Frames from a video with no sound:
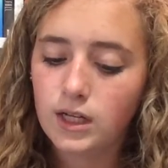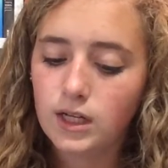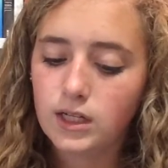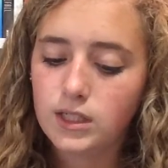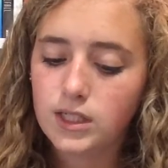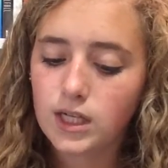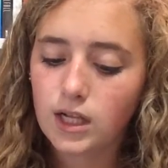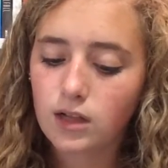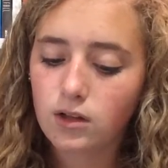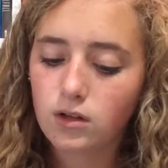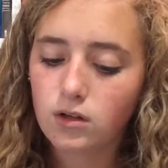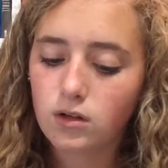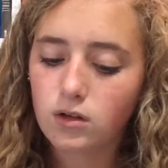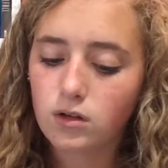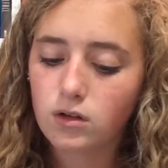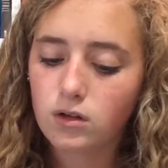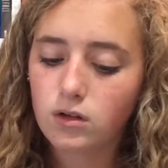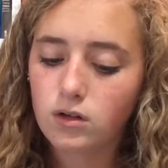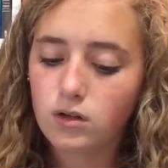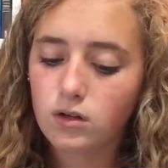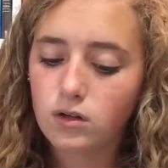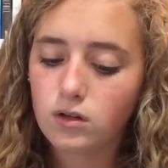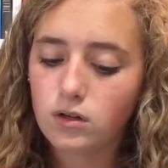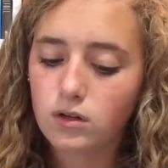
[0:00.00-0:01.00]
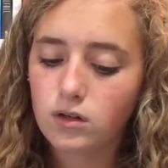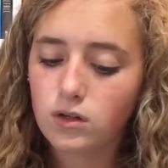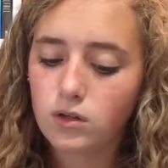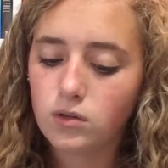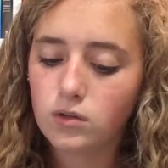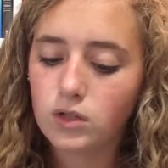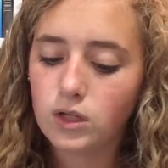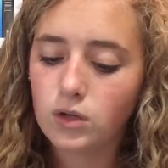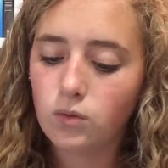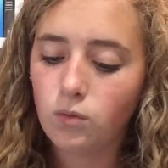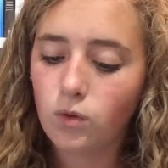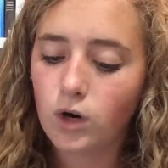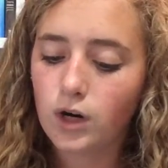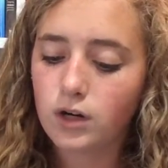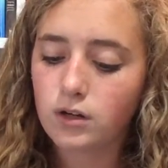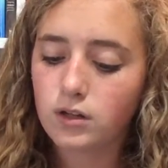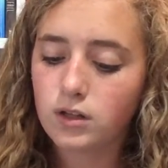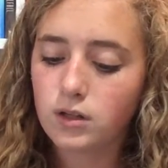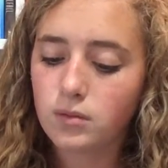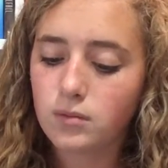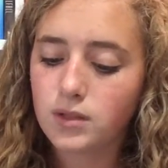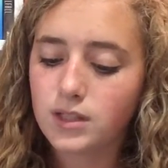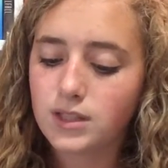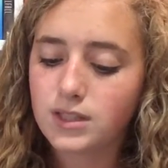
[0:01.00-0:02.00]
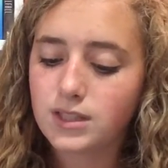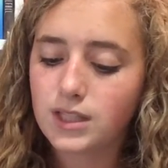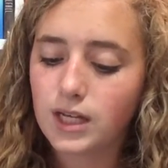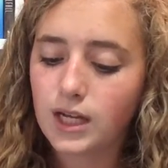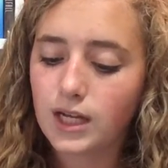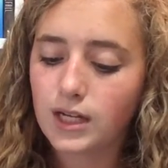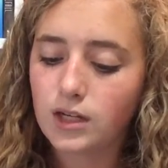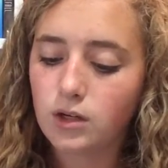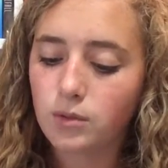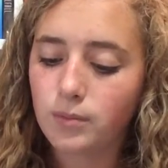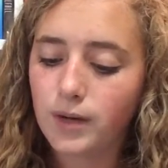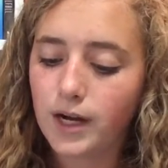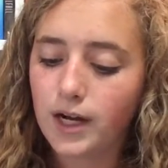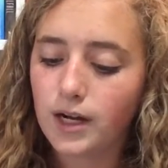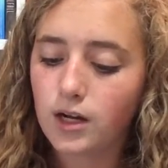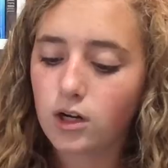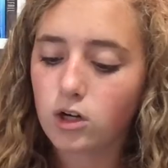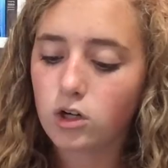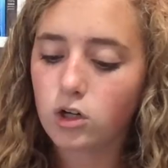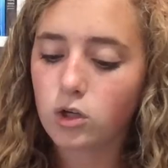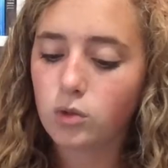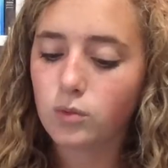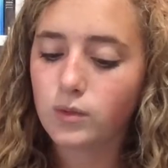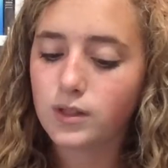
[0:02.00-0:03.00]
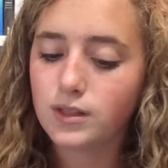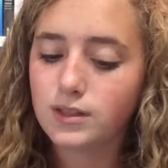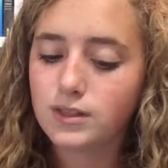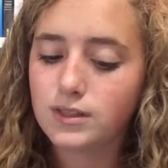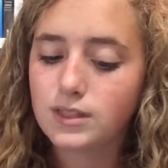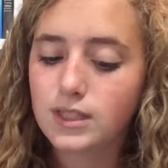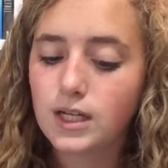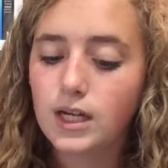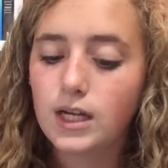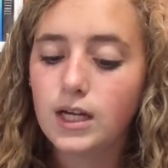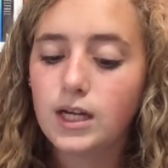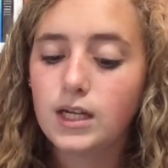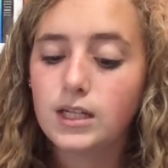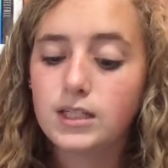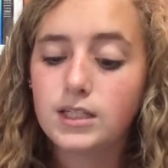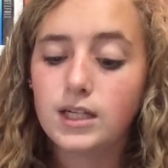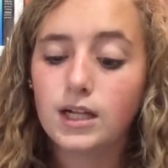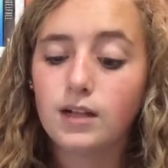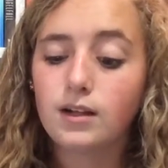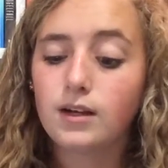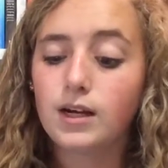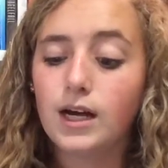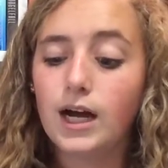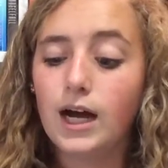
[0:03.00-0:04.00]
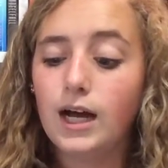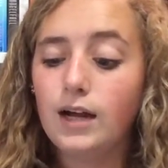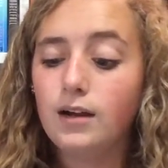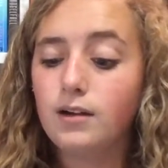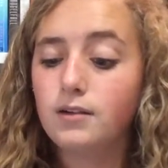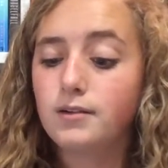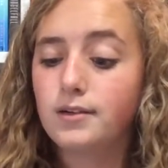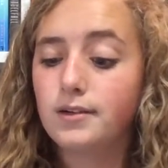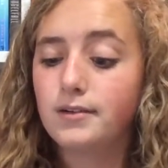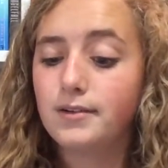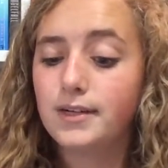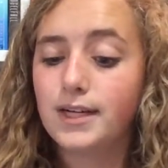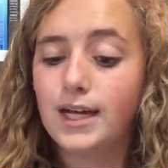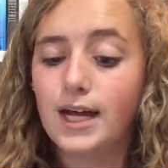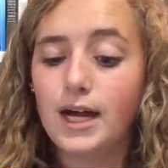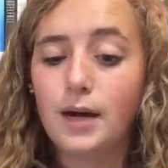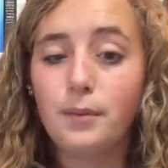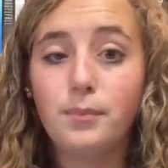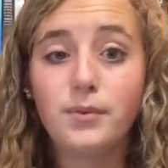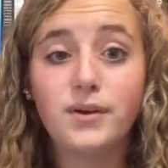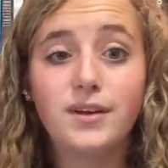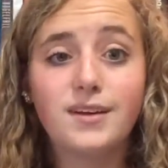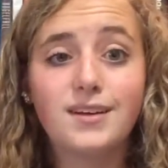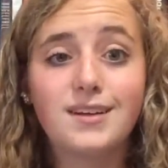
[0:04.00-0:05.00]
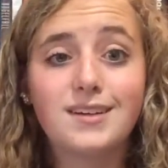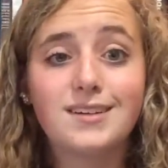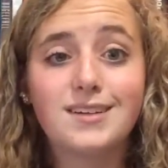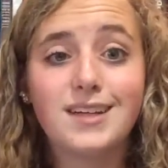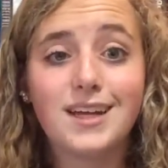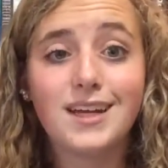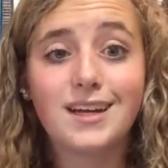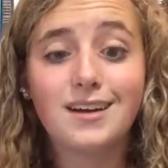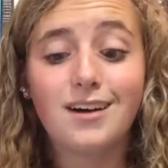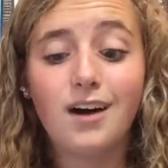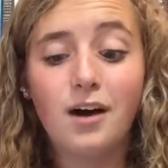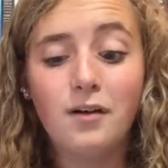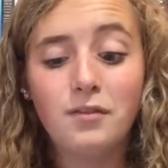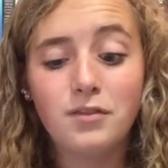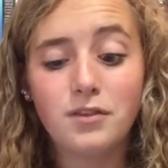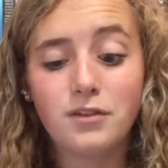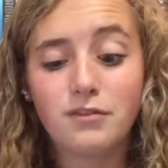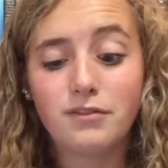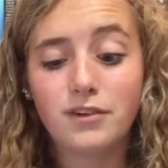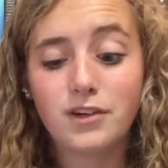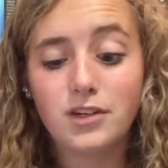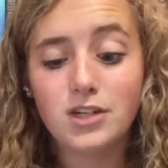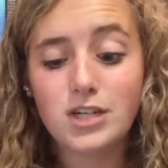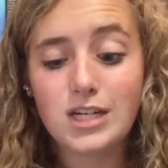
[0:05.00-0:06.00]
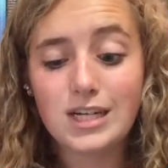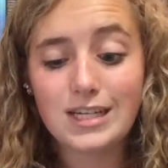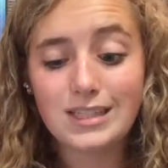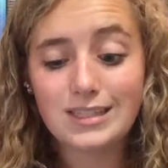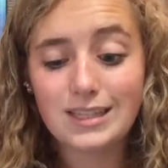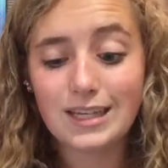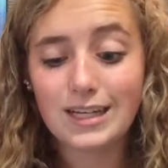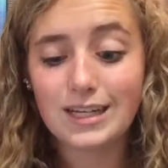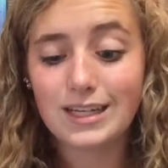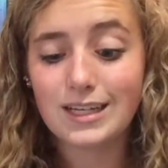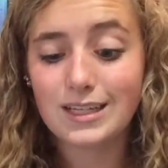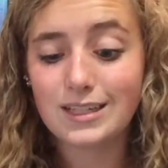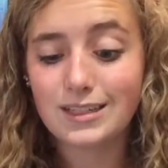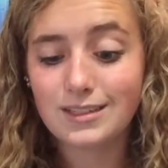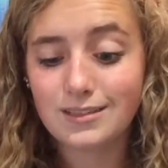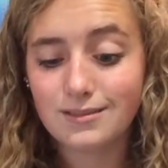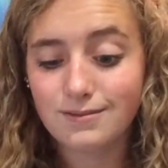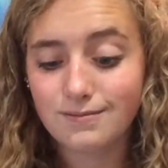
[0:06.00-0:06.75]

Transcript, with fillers: Tell her you didn't water them and say you'll buy her new ones. Tell her I don't know what happened and take off the first chance I get.